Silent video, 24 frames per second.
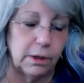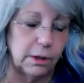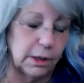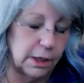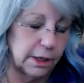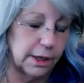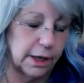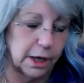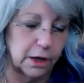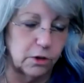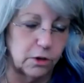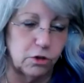
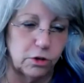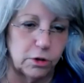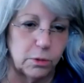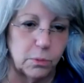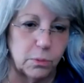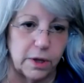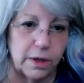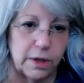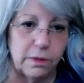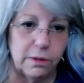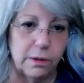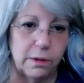connection
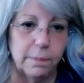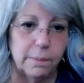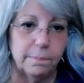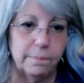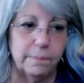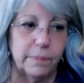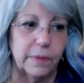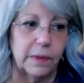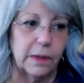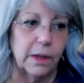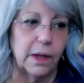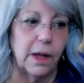with,
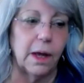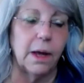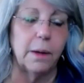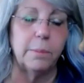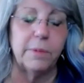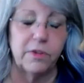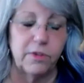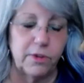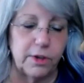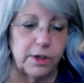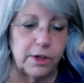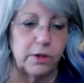
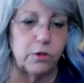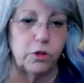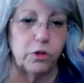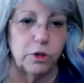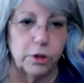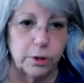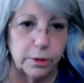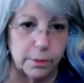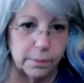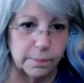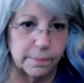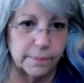I'm a
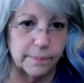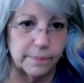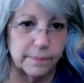teacher.